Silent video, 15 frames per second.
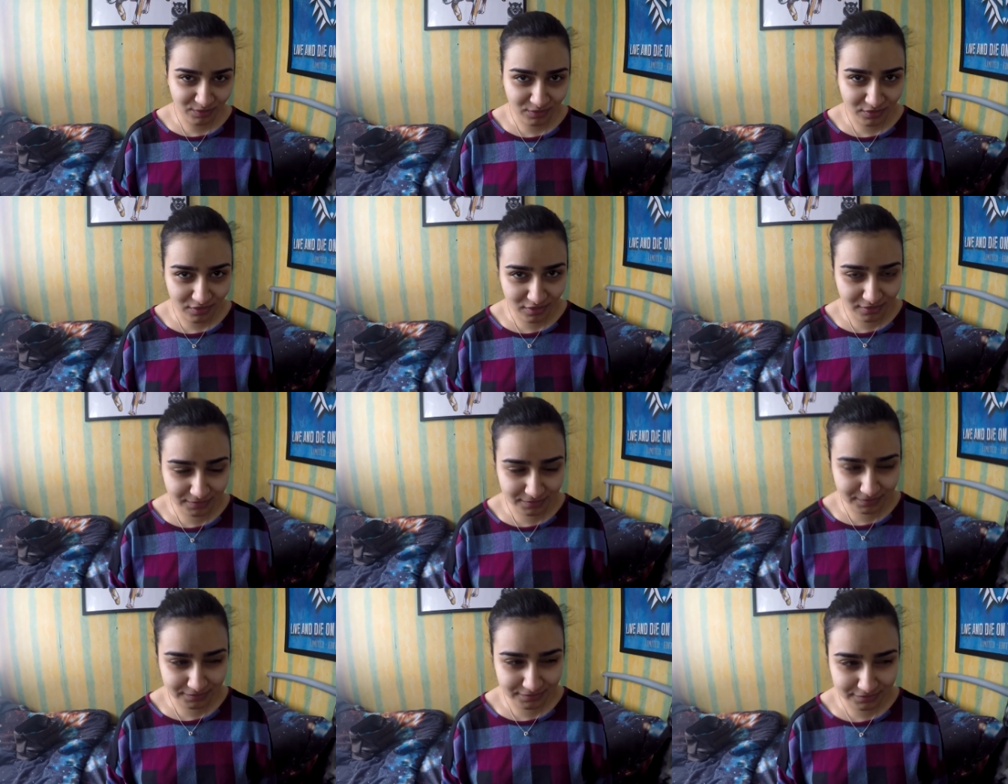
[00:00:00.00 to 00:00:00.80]
What's the plan?
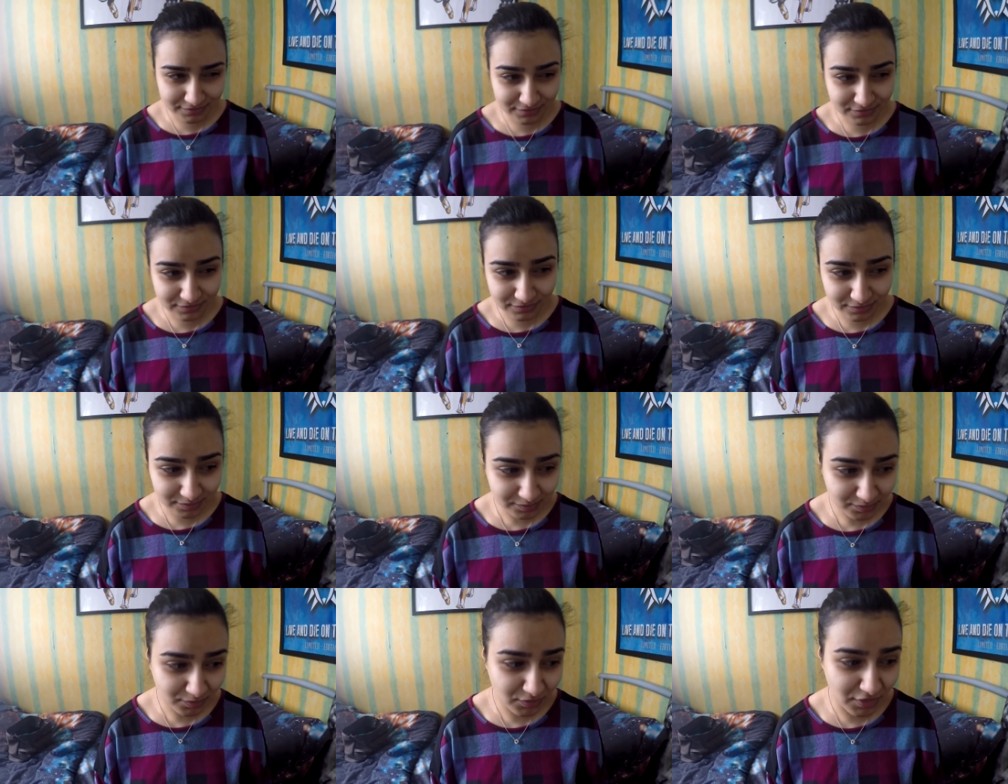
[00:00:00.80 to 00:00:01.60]

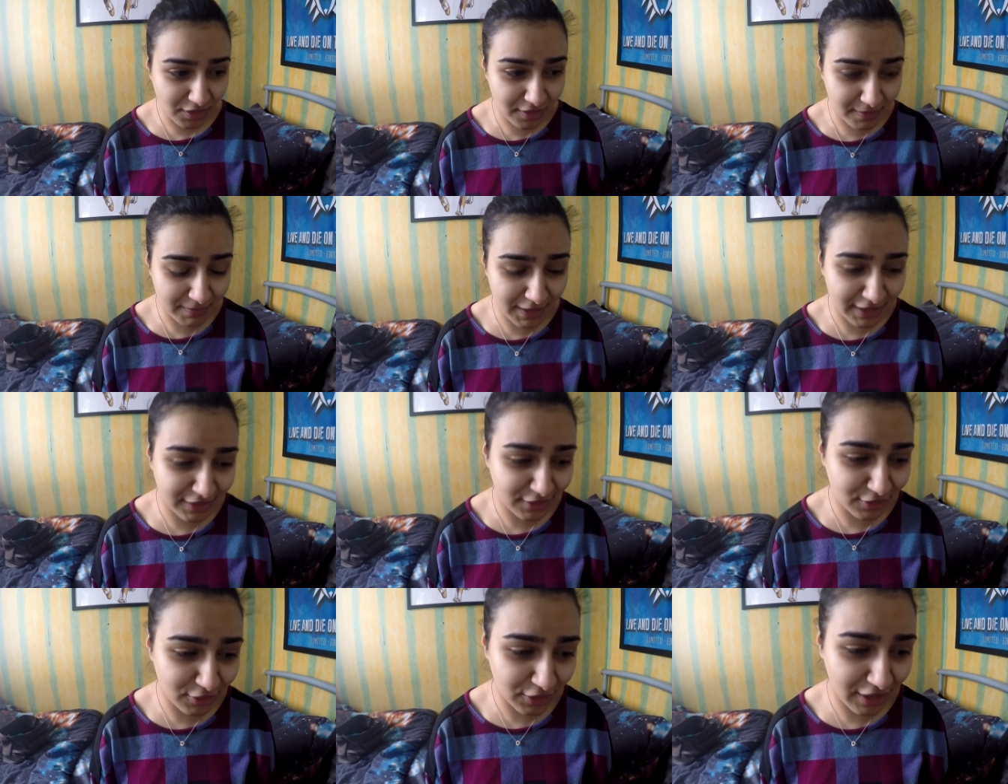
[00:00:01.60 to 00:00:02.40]

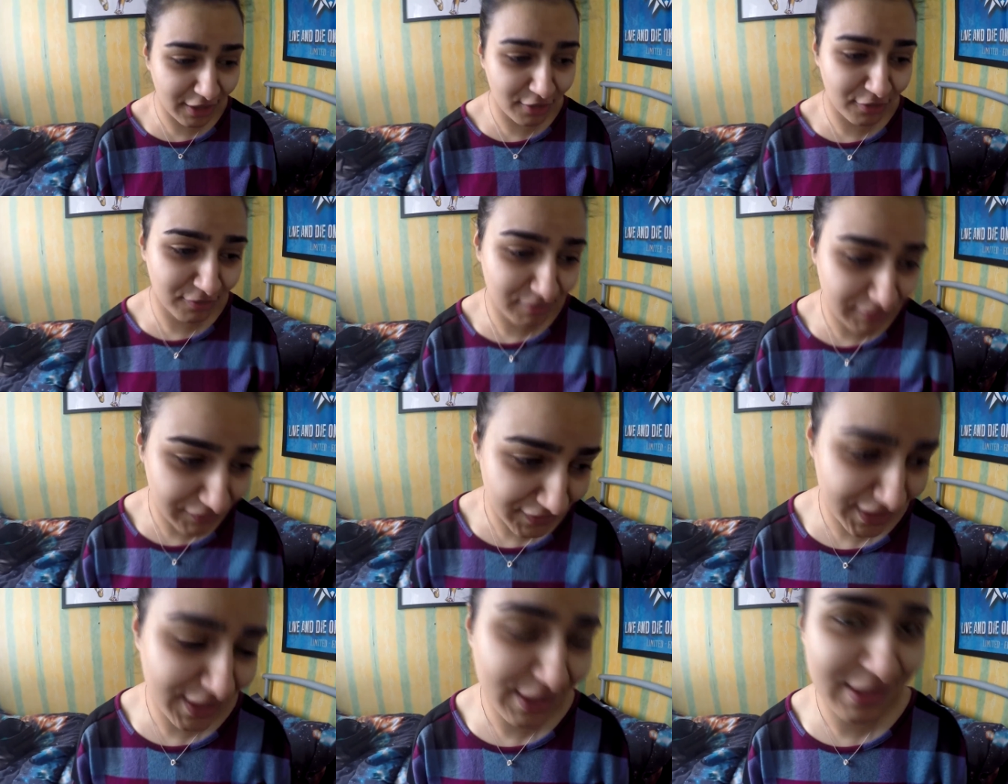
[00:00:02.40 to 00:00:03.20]
Planning to get out of my
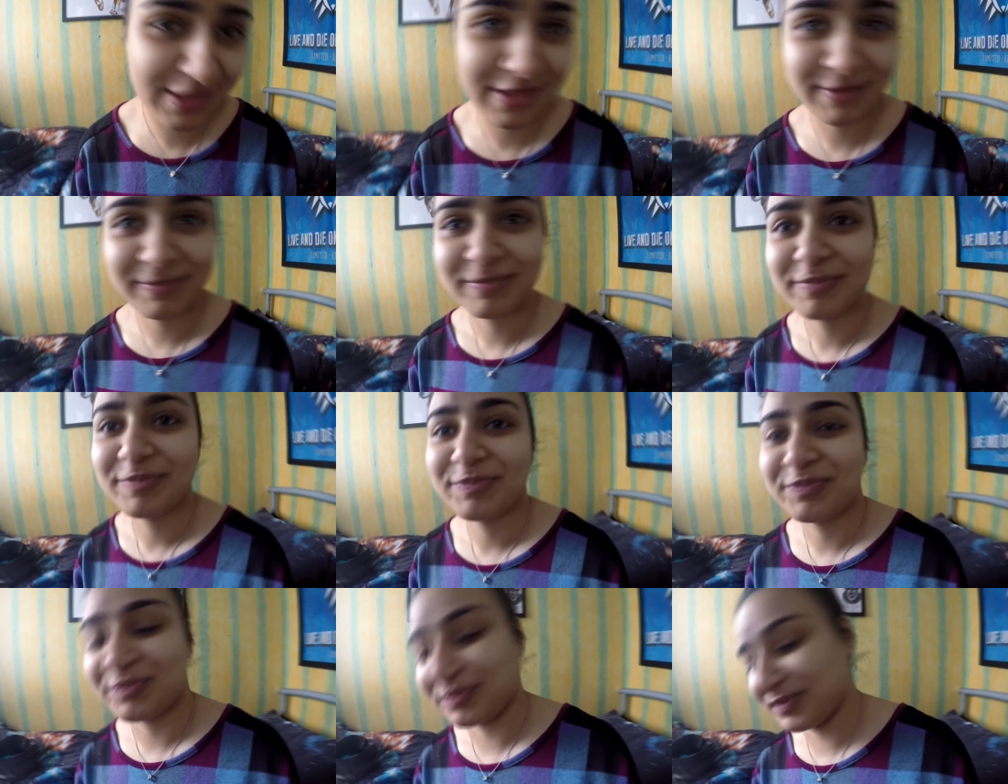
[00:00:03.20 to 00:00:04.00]
face
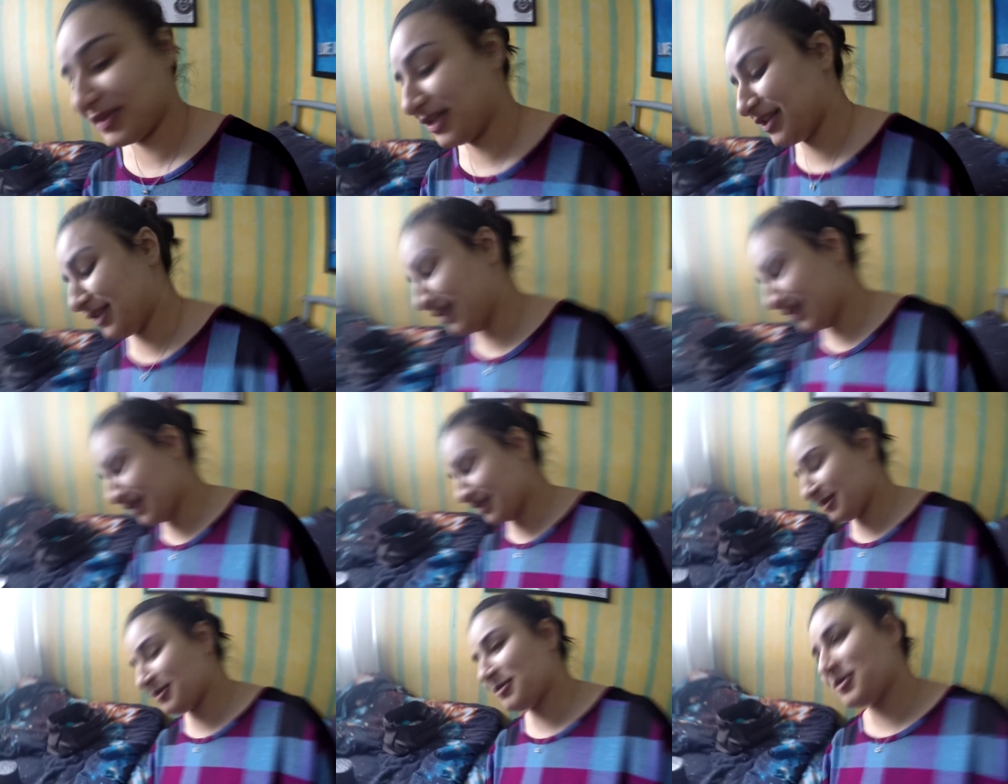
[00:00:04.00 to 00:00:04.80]
and
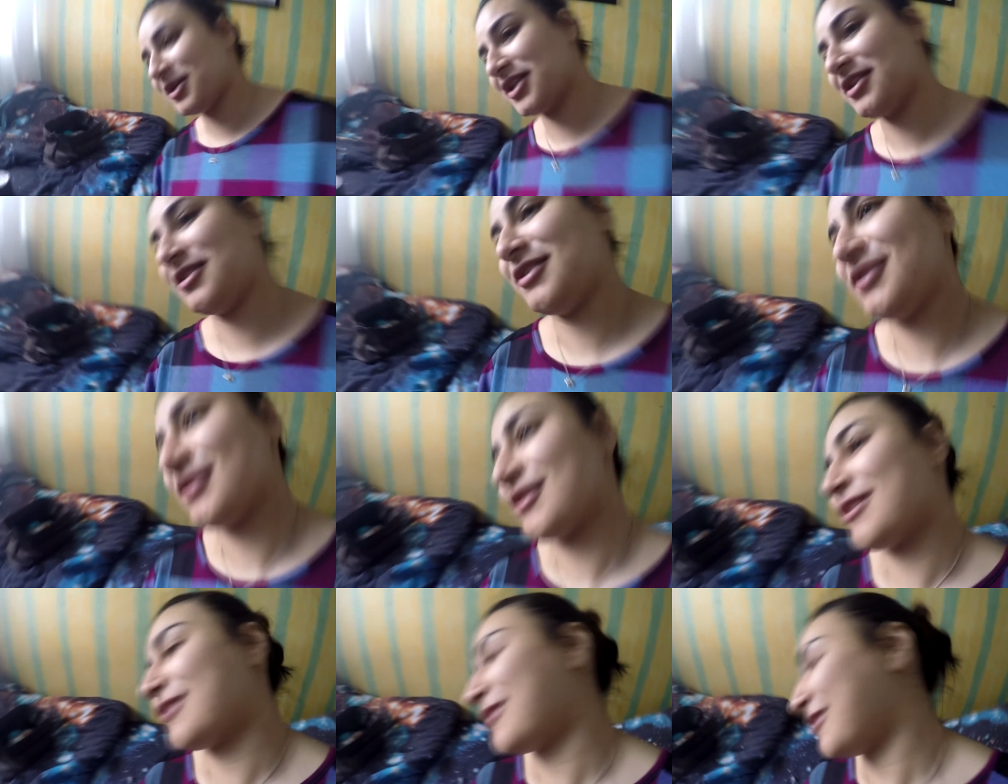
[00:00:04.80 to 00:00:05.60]
then we can do
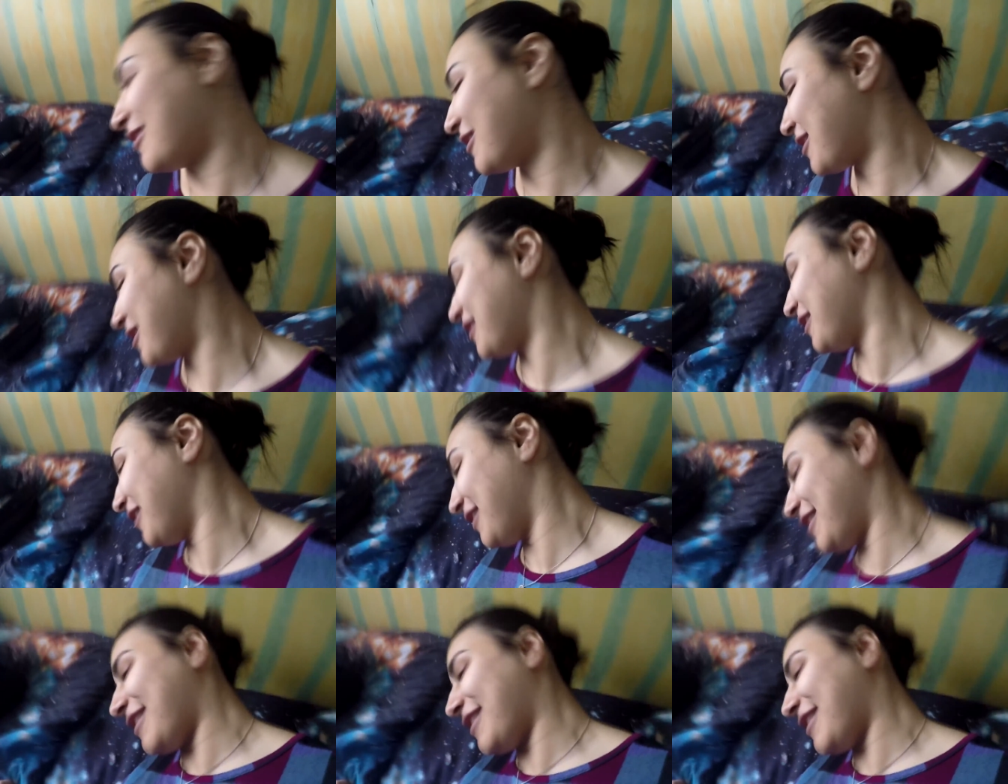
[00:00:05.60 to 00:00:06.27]
your sunglasses.